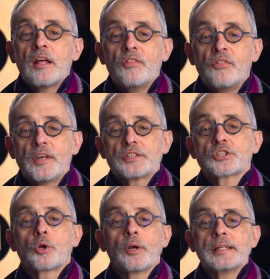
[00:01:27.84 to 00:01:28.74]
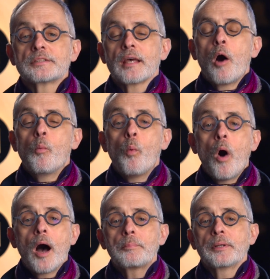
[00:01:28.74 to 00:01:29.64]
This creates a
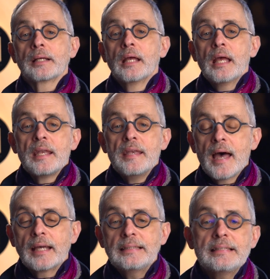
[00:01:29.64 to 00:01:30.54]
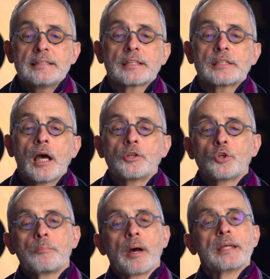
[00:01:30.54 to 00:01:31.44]
whopping
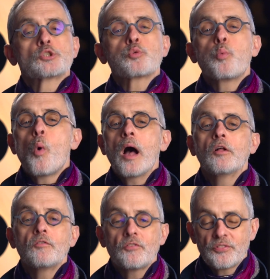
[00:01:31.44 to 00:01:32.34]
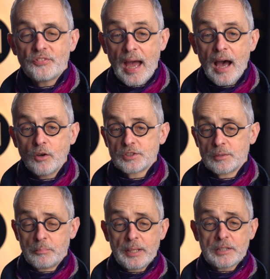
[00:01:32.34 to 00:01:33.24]
9600 by
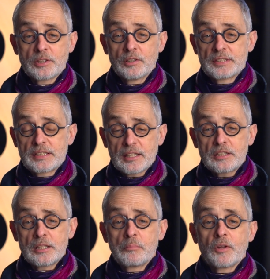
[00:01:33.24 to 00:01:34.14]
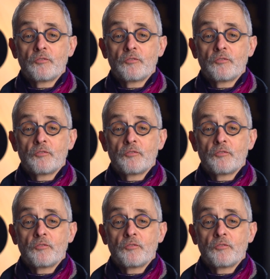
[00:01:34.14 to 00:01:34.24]
12,000 pixel 16-bit